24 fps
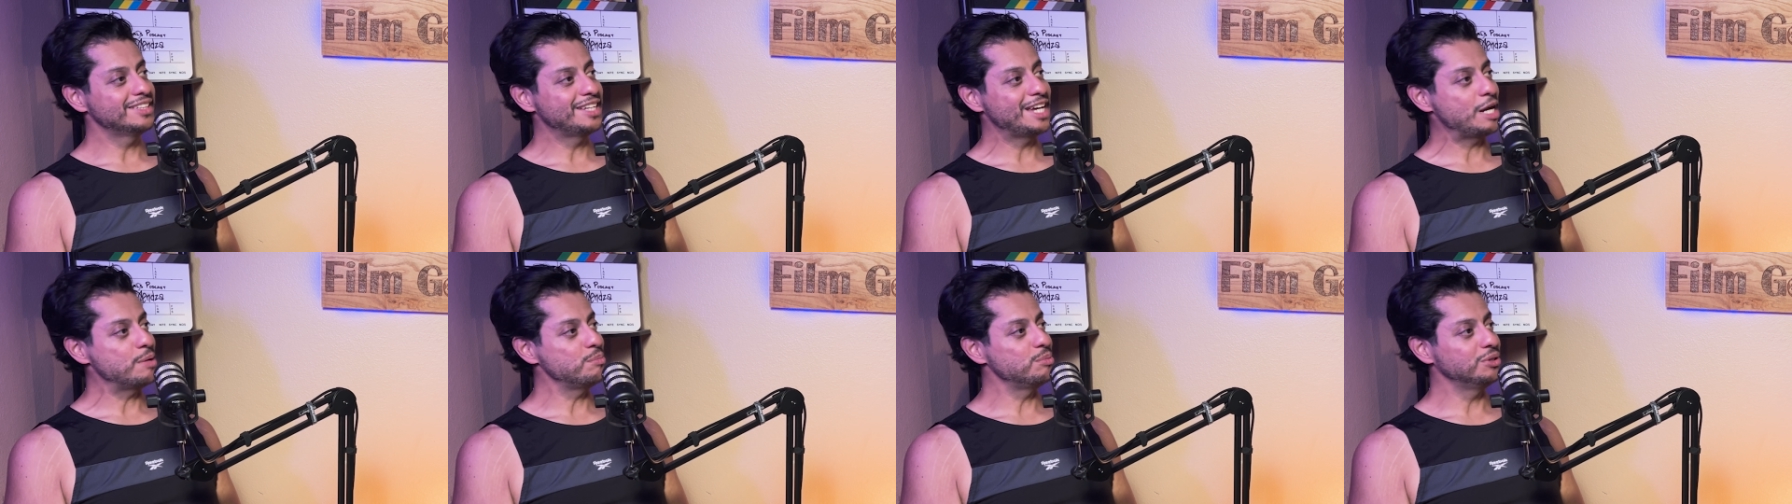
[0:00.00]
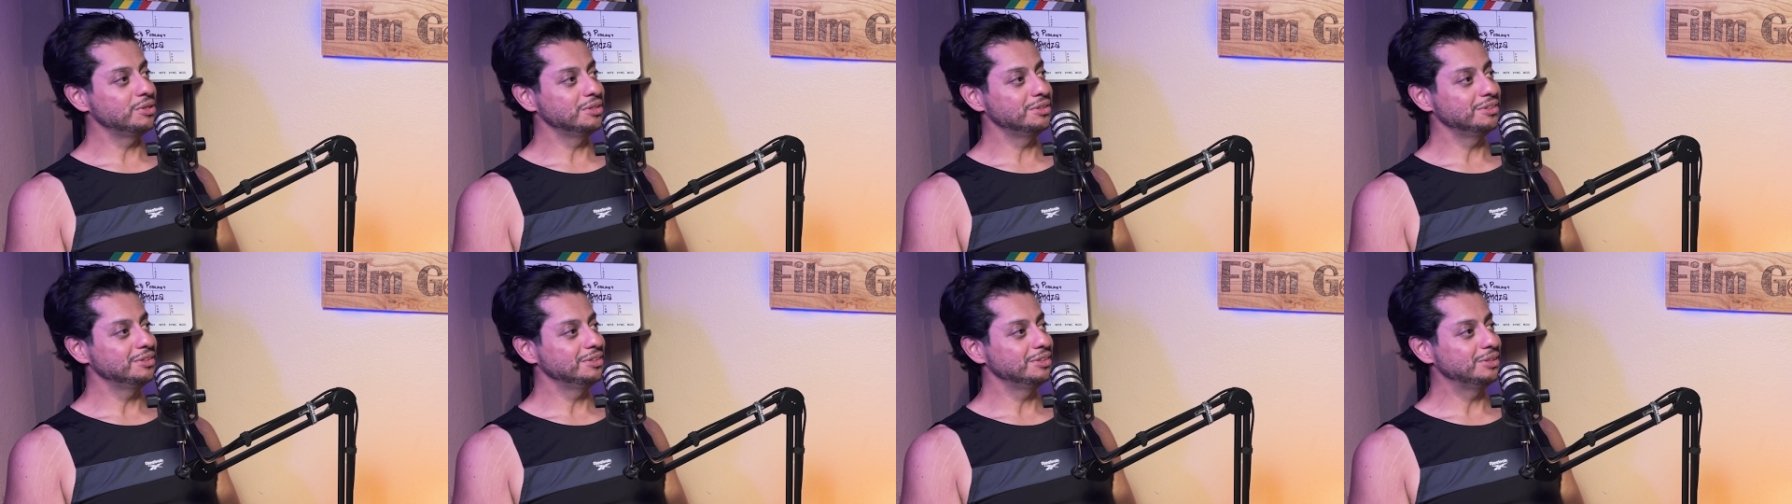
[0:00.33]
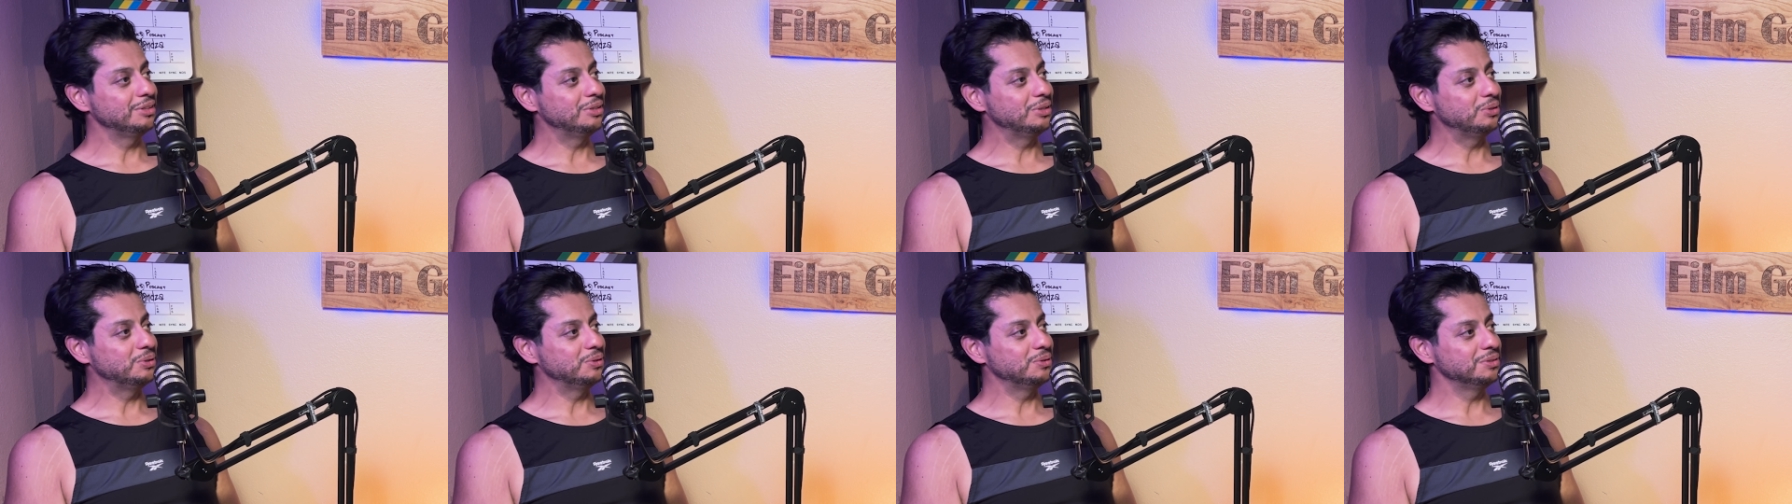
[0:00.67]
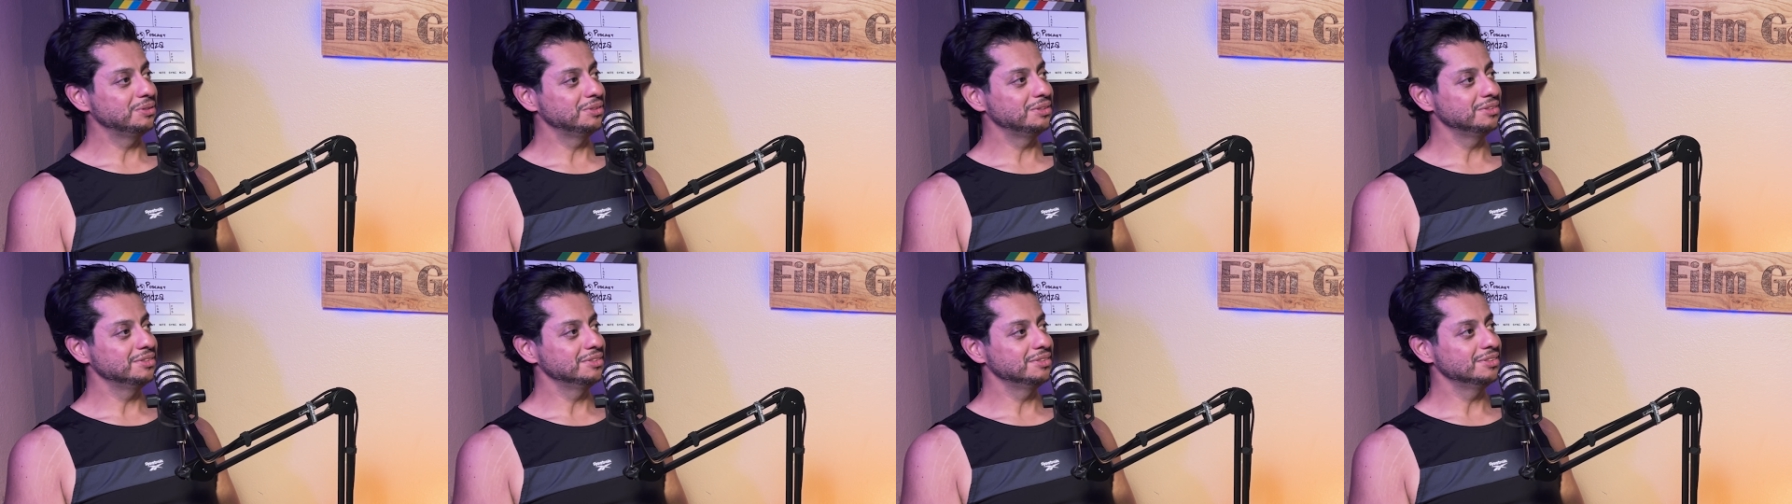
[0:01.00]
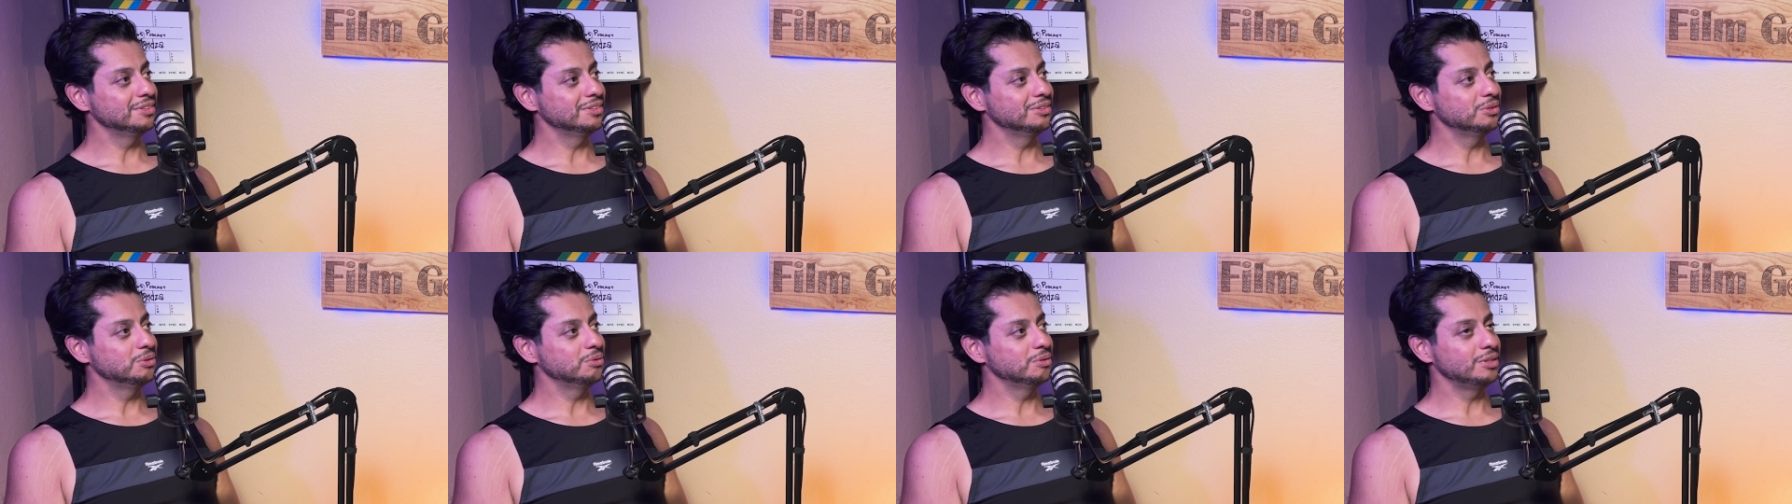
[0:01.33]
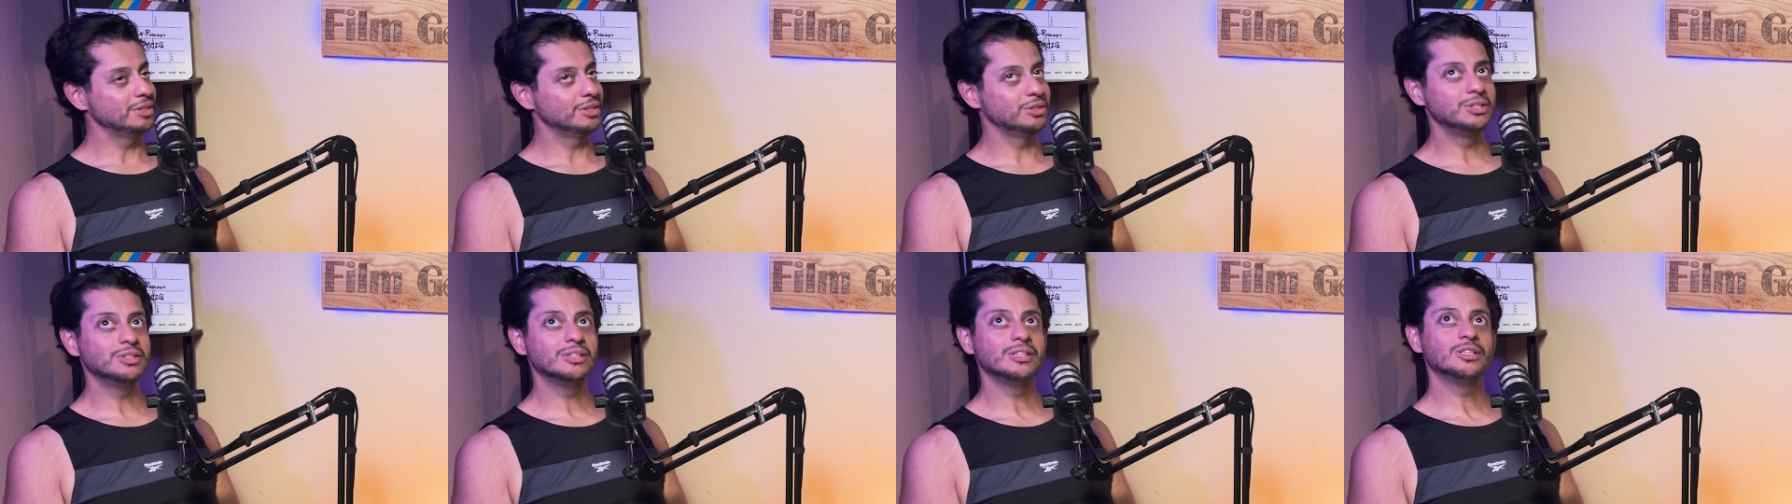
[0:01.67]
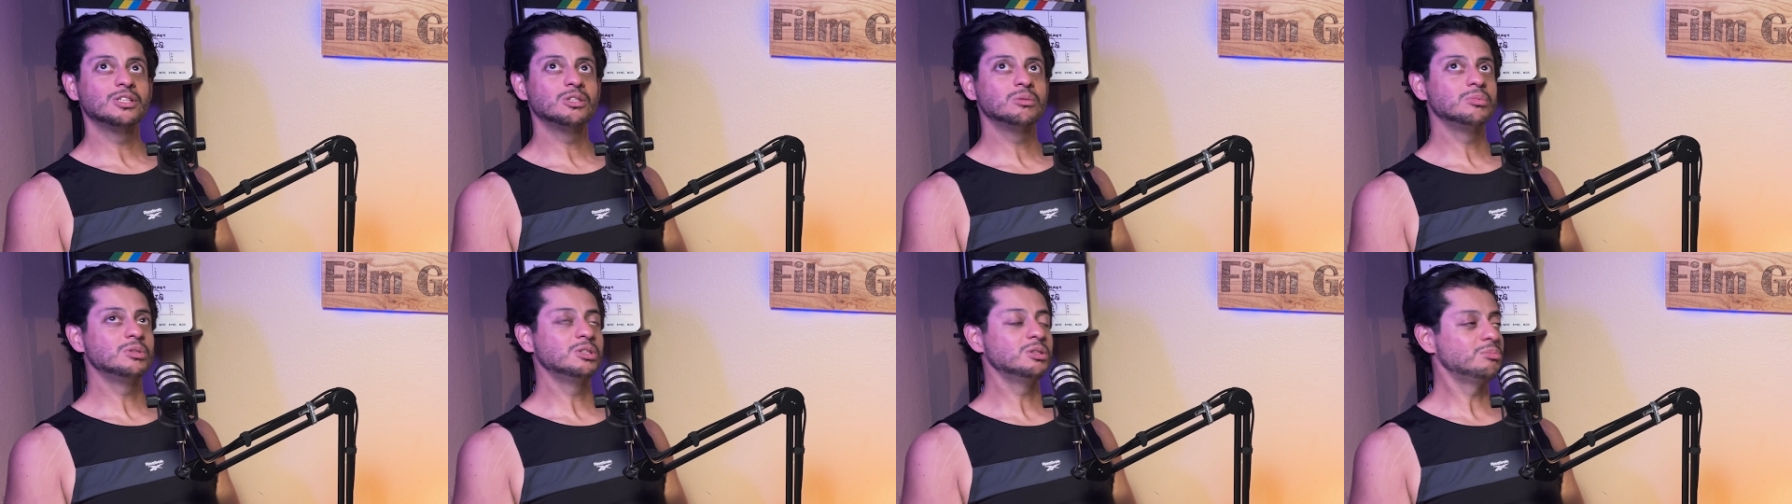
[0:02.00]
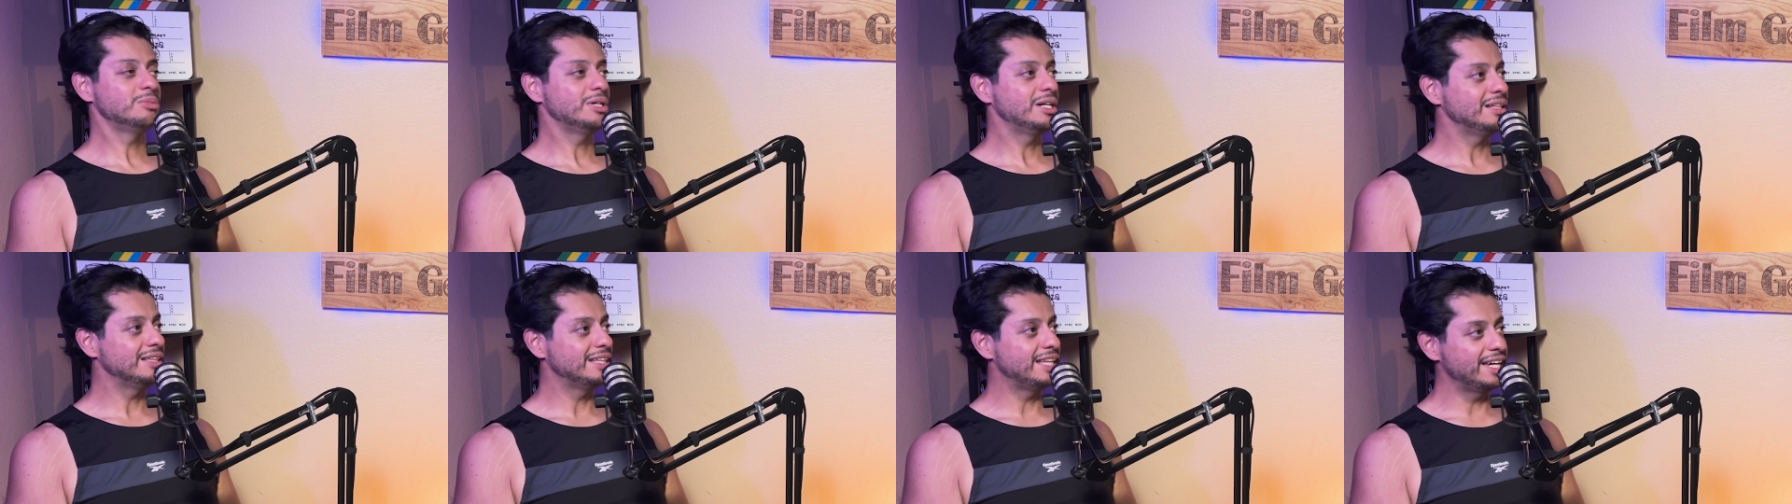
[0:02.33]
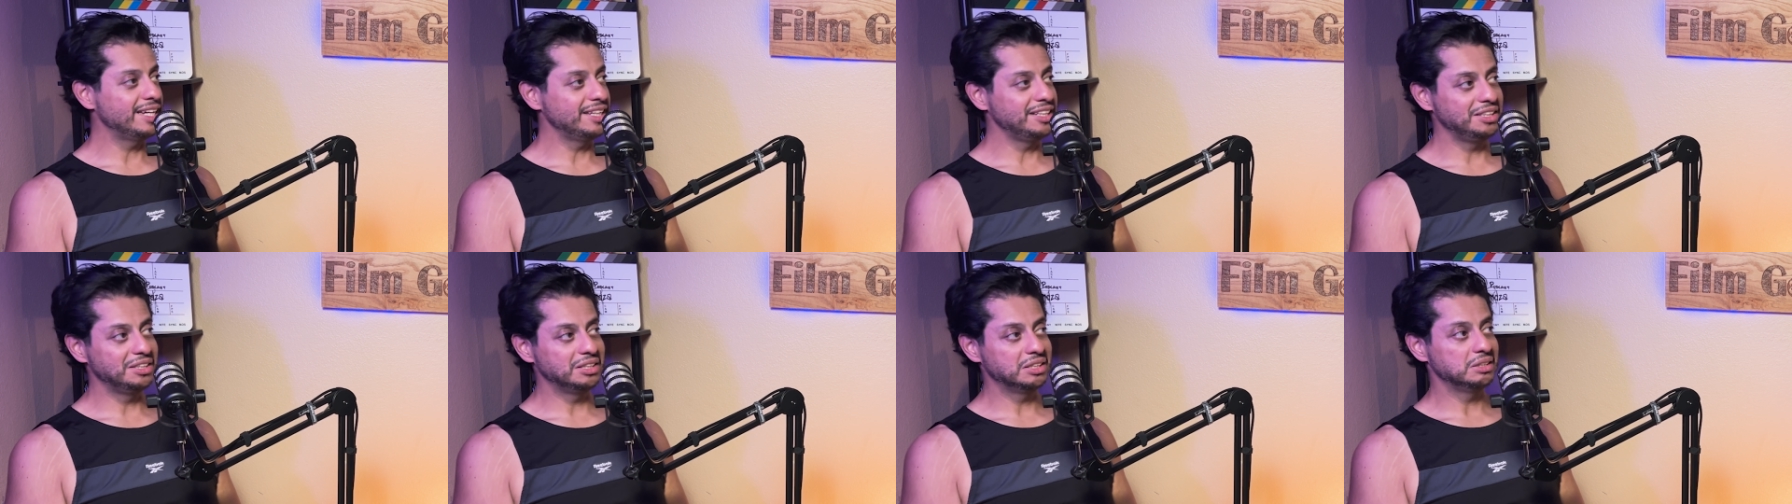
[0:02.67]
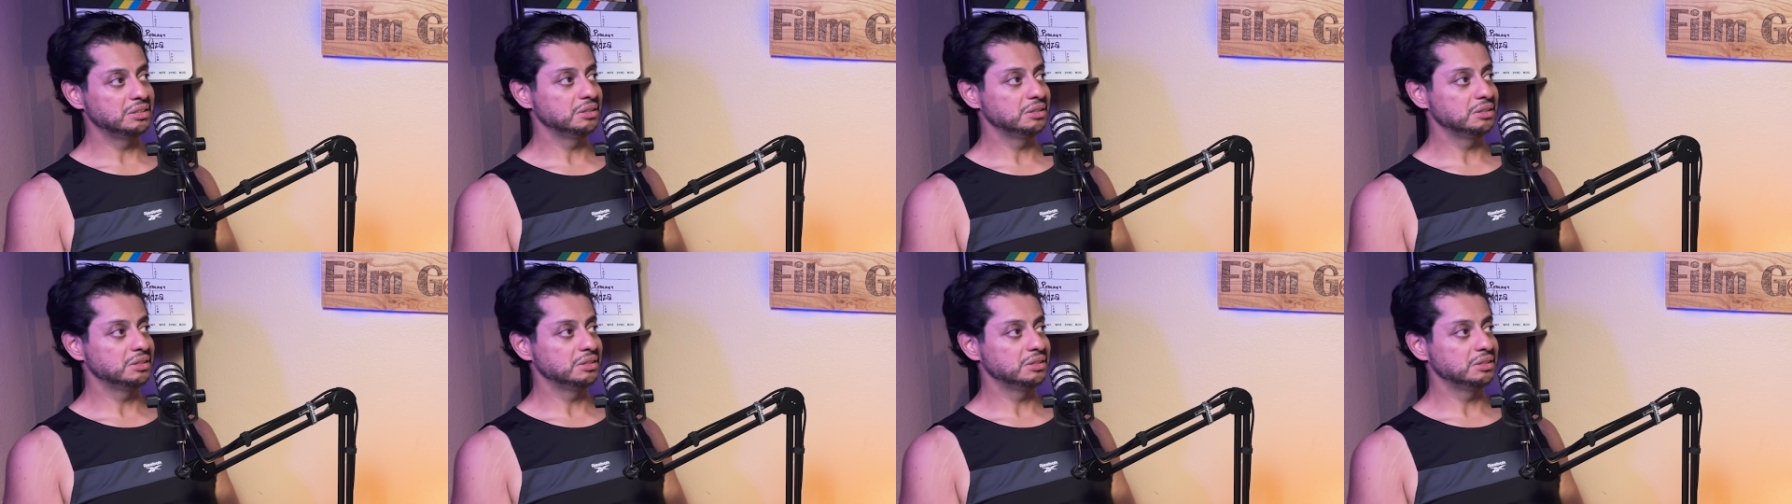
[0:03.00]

camera, and I learned a little bit about lighting,